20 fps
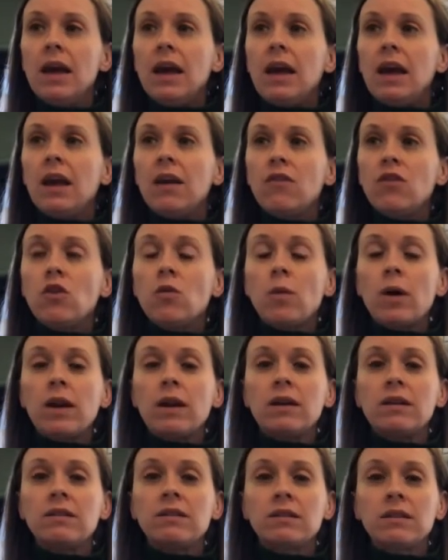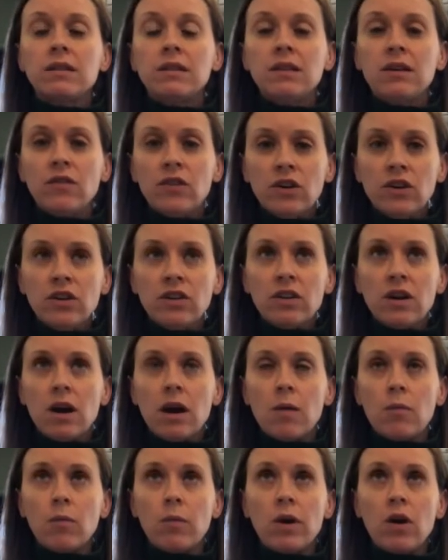If you want it delivered,
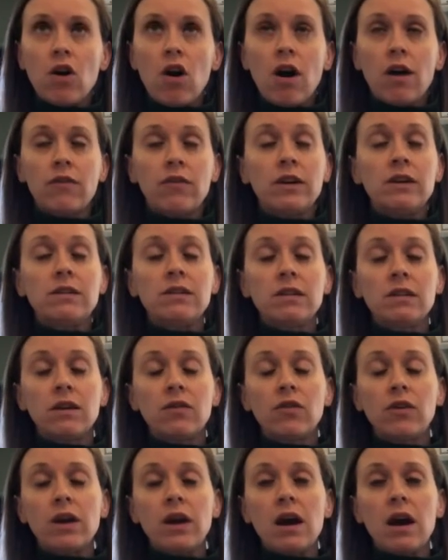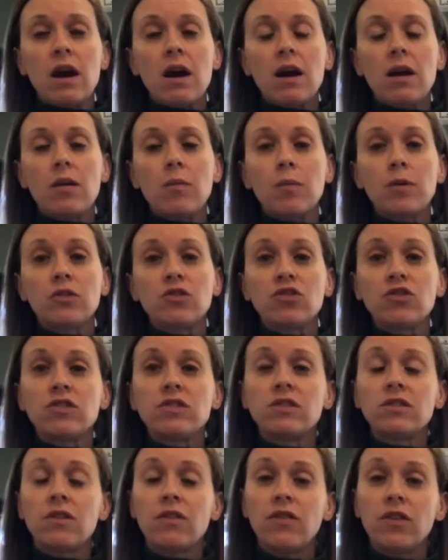we are offering delivery on
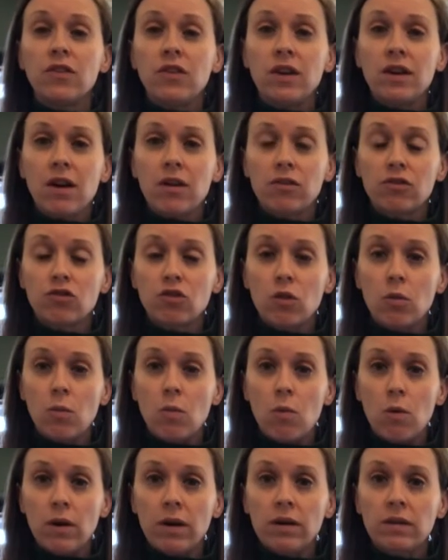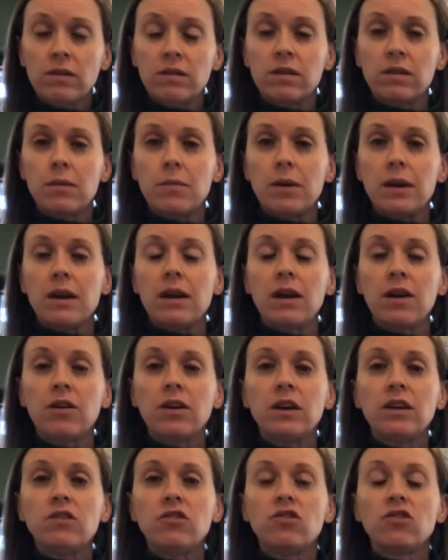purchases of $50 or more to limited
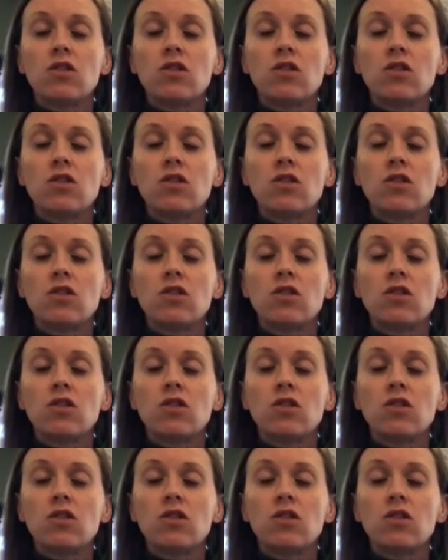areas.